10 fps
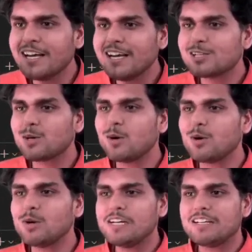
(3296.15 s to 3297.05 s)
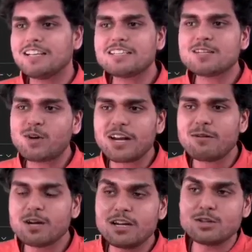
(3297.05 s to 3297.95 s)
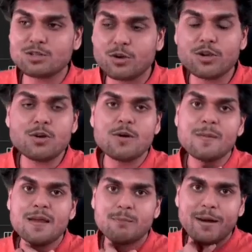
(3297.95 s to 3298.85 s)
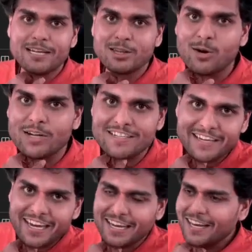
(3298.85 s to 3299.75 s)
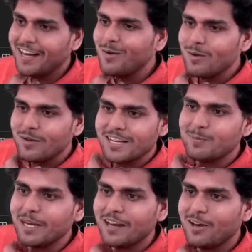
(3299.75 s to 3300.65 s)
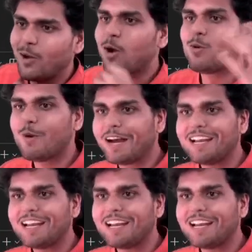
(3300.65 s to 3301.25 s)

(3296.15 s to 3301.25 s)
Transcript: So this is what I wanted to show you. My throat is aching now. It's been a long while.